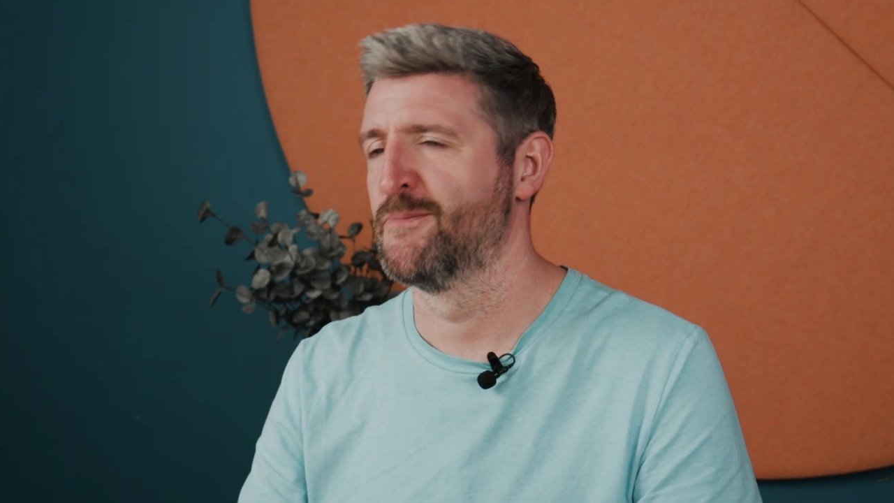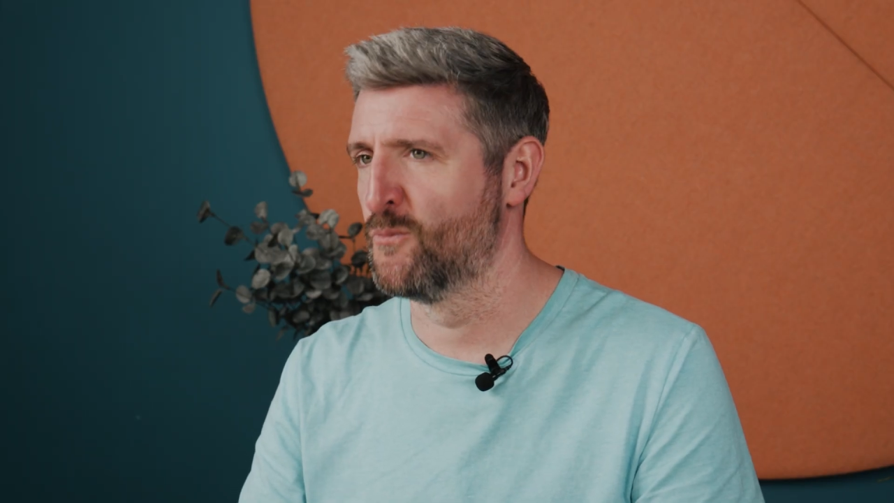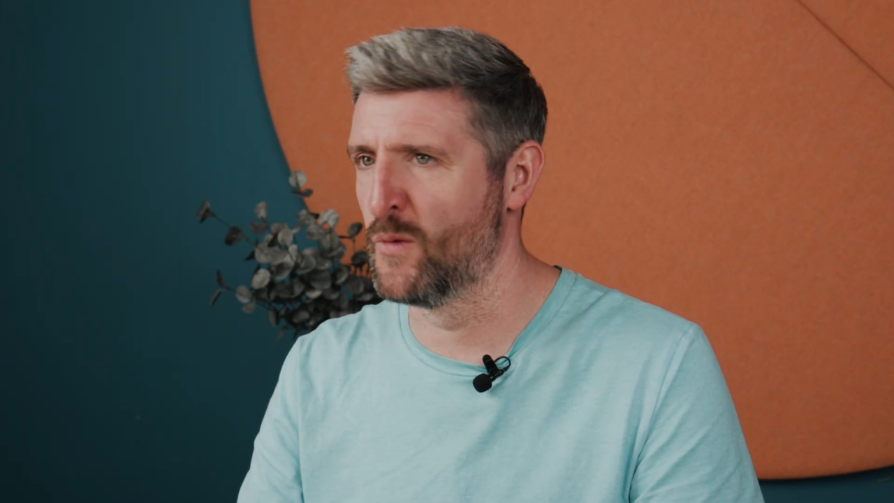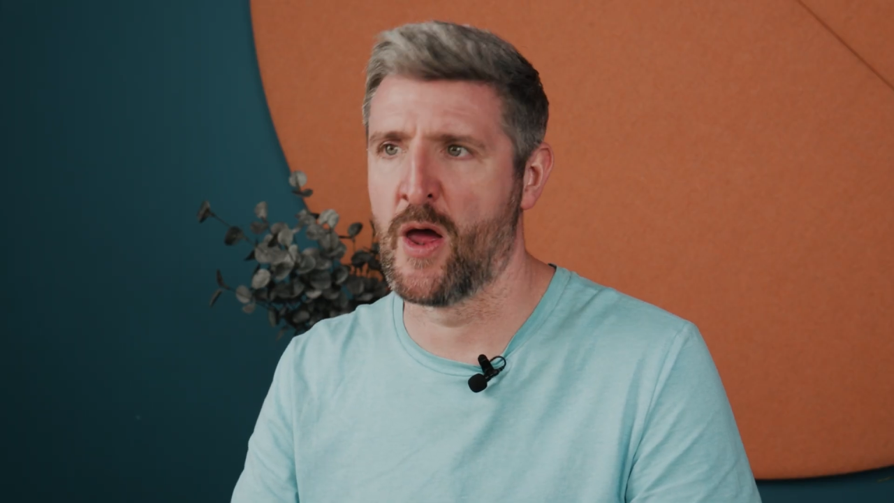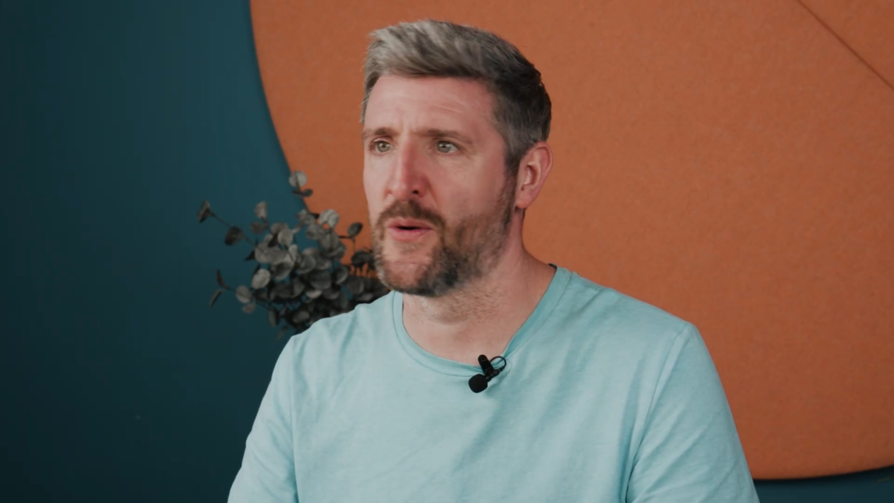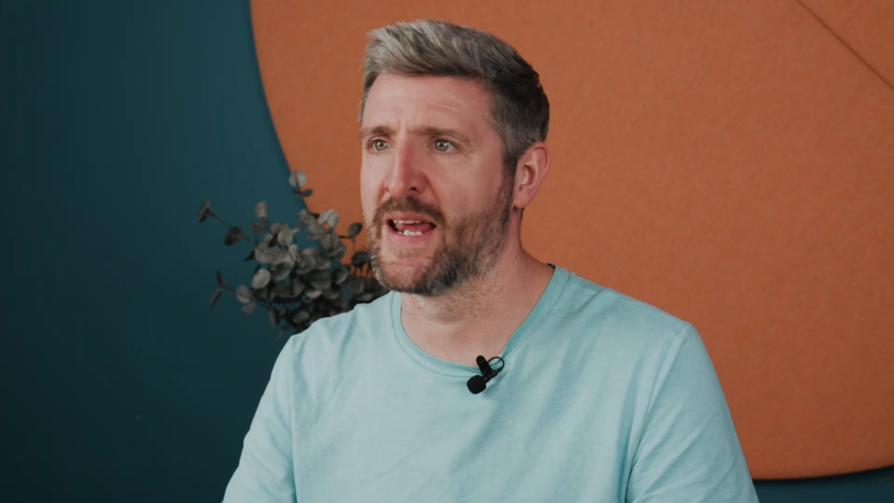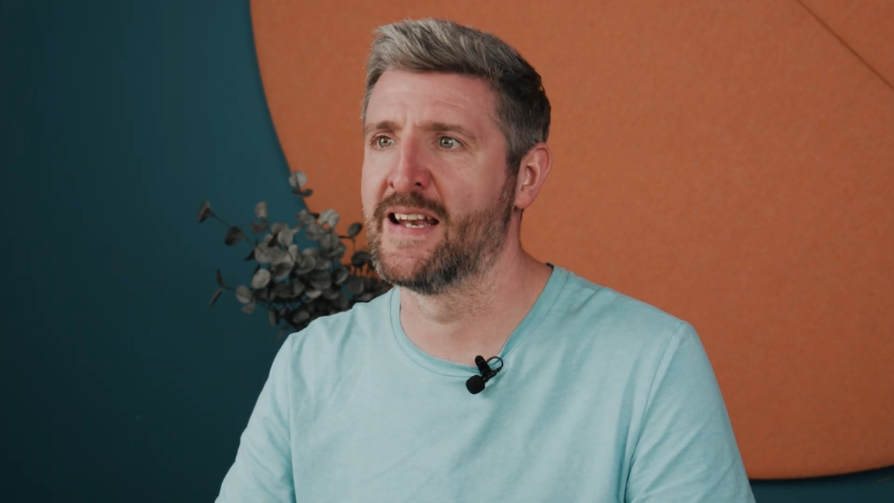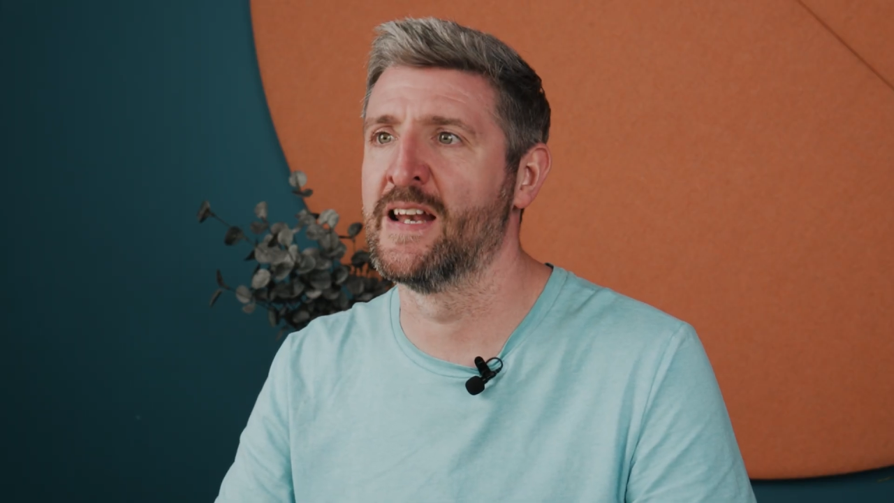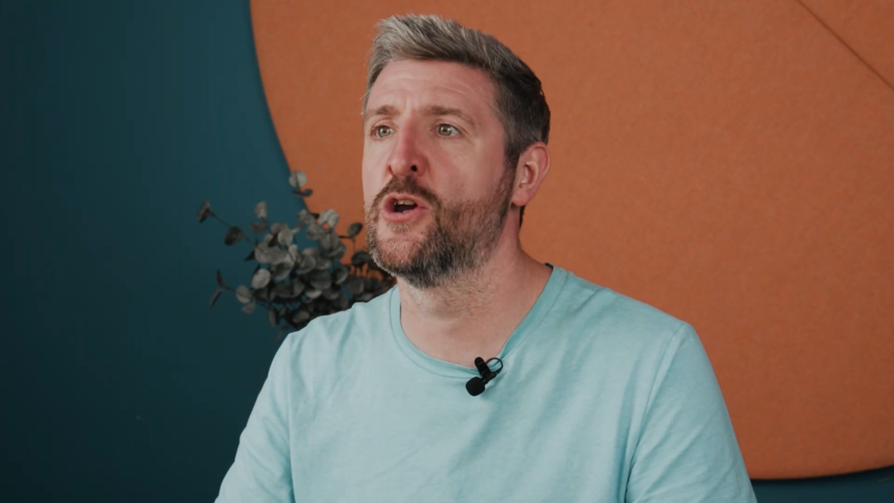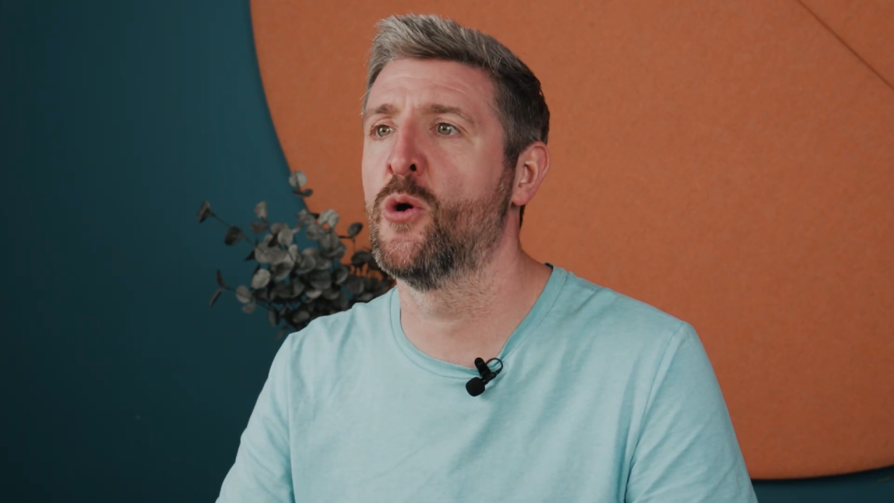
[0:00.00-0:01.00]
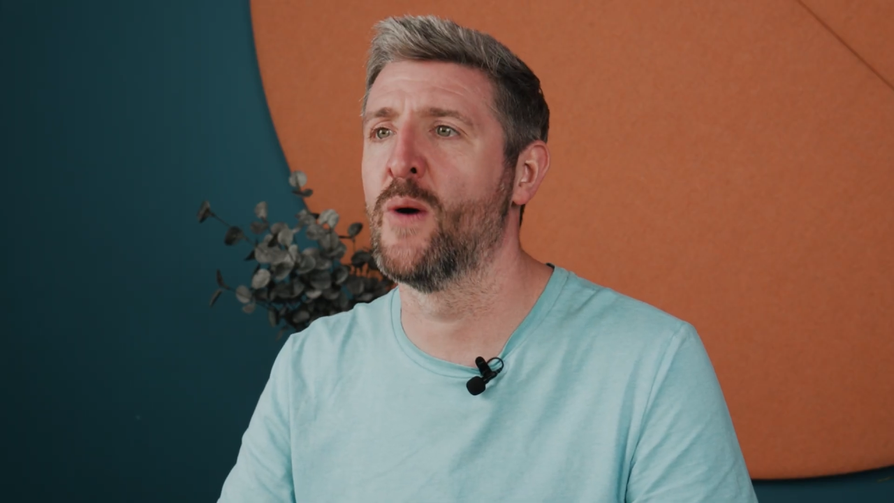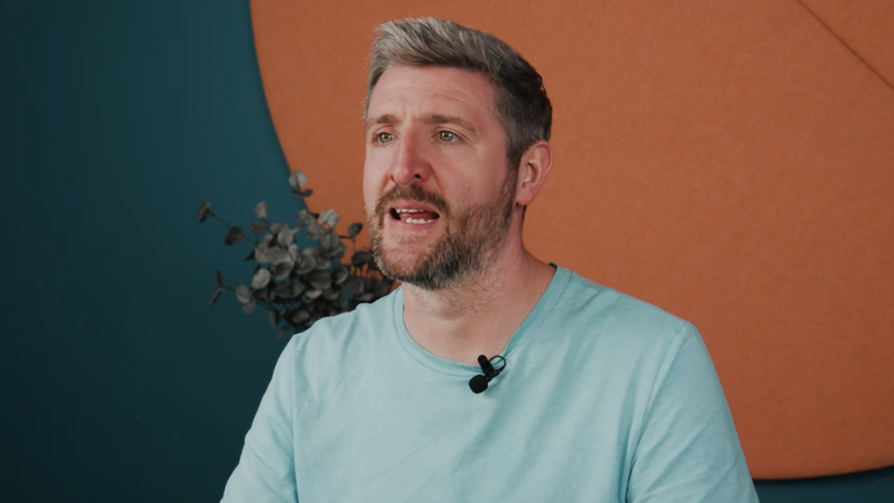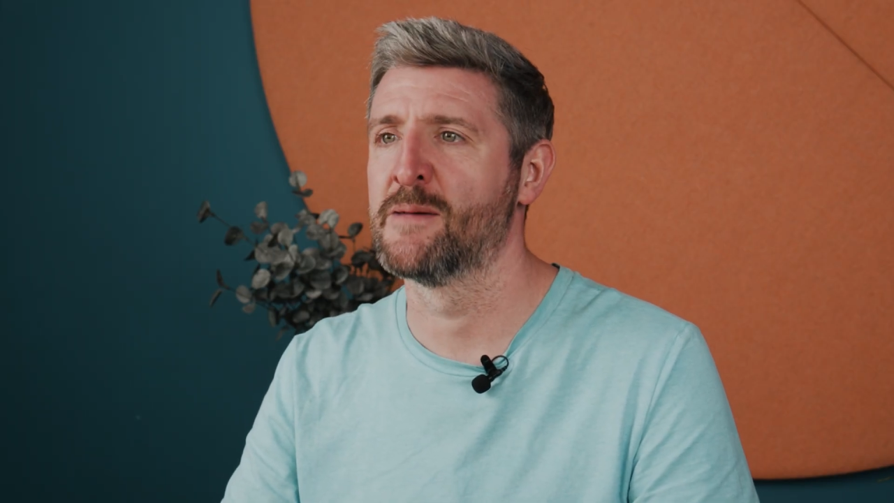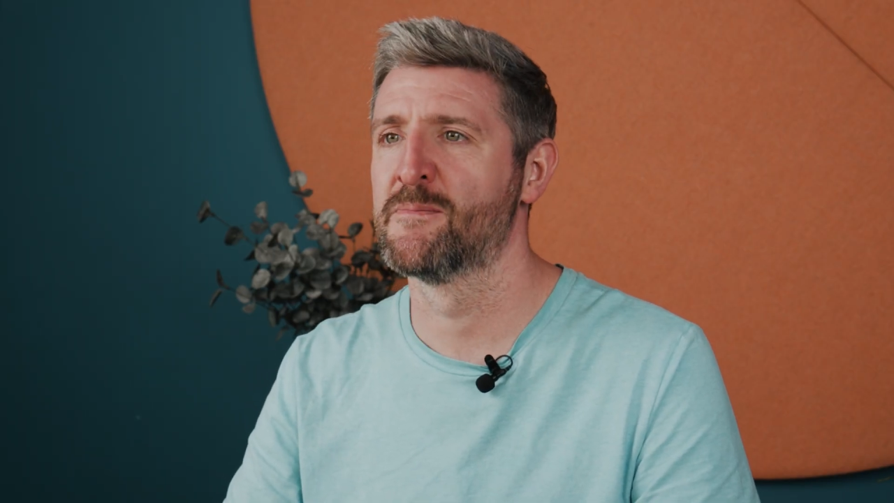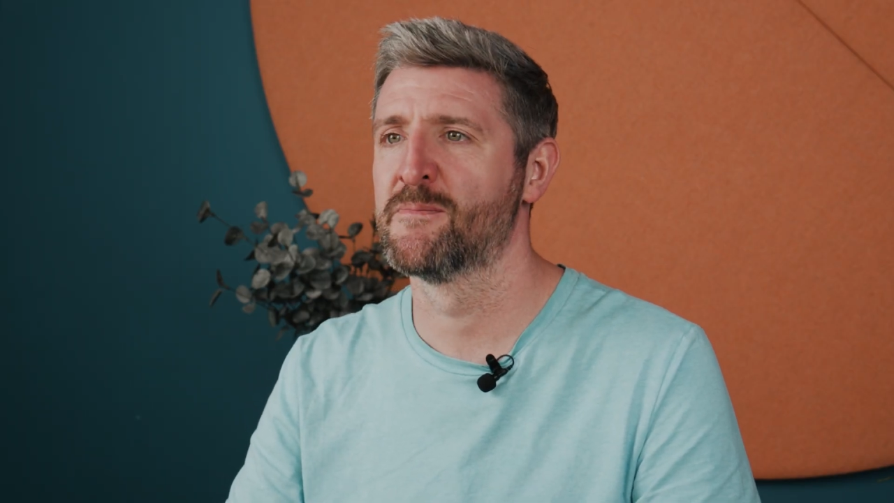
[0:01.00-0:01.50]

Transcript: without getting in your way.